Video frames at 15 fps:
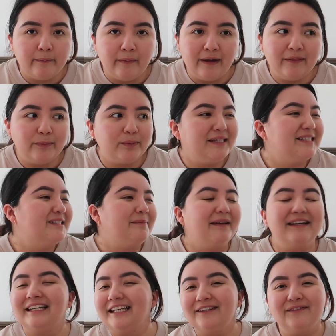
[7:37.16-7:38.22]
the month, we
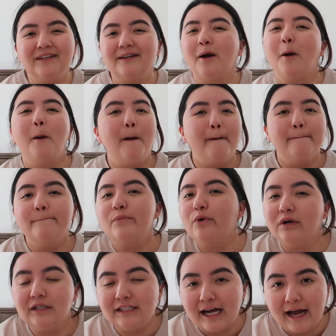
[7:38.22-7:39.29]
spend even
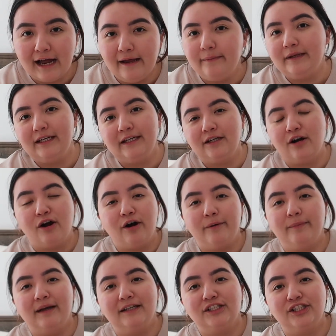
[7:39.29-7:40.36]
more time in our
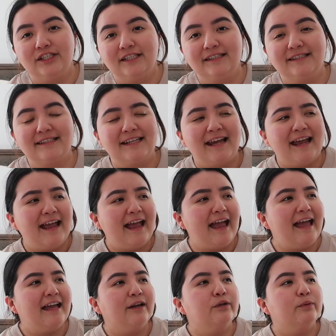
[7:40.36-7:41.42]
bed sheets.
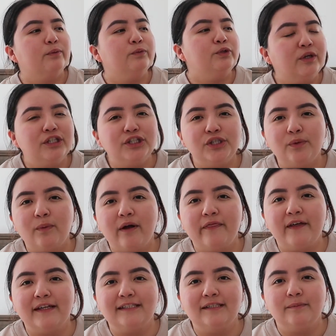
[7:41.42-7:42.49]
And wouldn't you
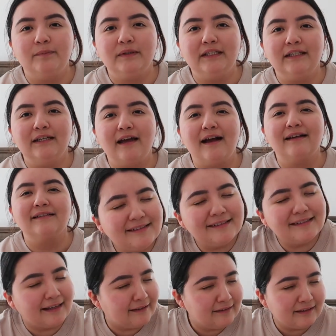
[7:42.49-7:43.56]
want that to be
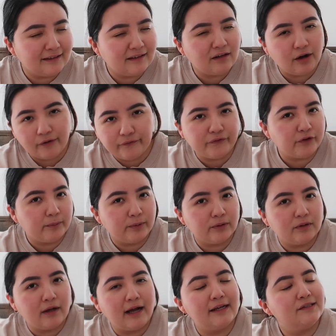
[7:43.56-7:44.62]
insanely
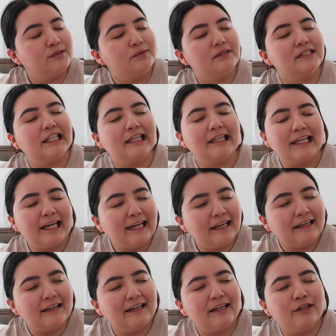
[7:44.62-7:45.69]
comfortable as you just
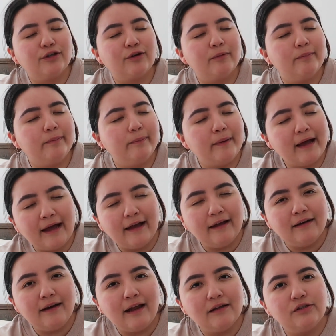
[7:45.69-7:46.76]
lay in your
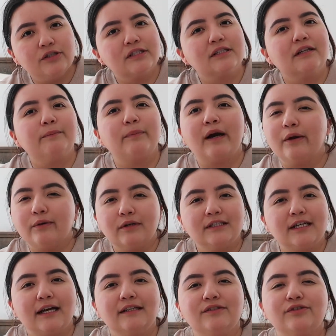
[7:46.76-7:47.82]
bed and just
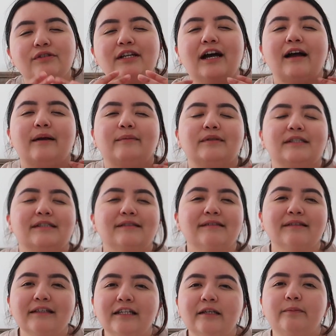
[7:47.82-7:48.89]
prioritize your time to
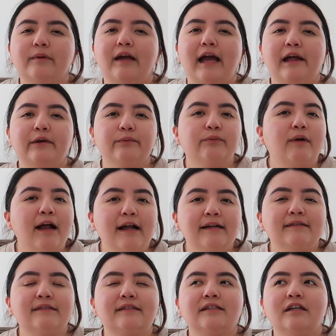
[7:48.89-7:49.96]
sleep and
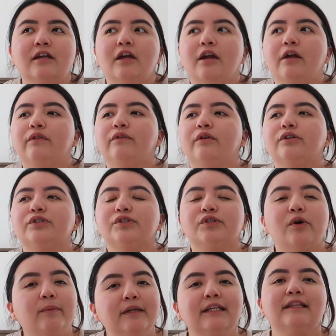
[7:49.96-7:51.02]
rest? There are
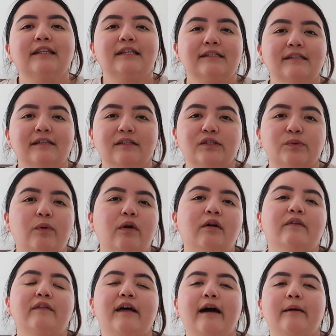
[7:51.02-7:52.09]
so many things in this
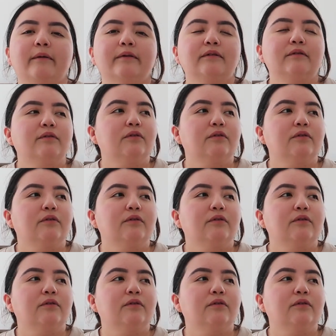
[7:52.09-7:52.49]
world that